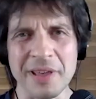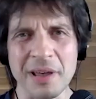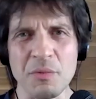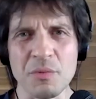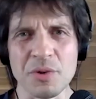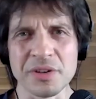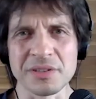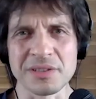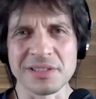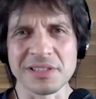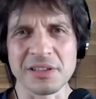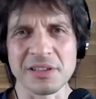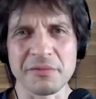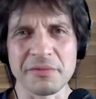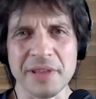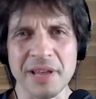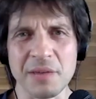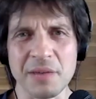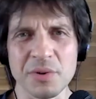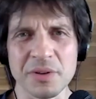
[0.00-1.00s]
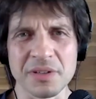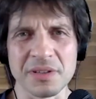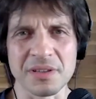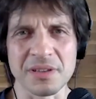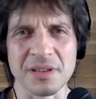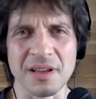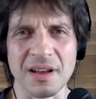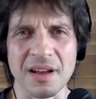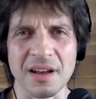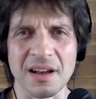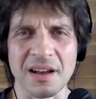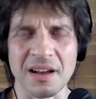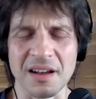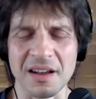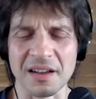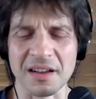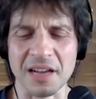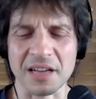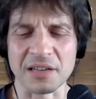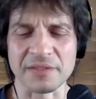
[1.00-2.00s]
they would
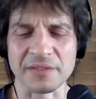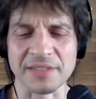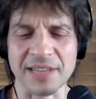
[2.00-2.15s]
kind of